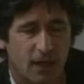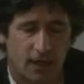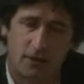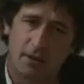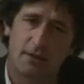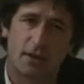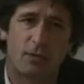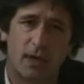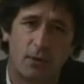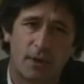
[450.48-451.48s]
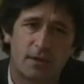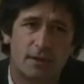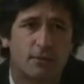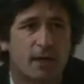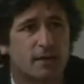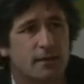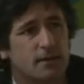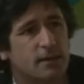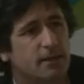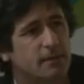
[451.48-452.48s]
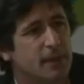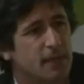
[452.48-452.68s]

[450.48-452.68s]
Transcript: And I thought, this is a great question to ask, isn't it?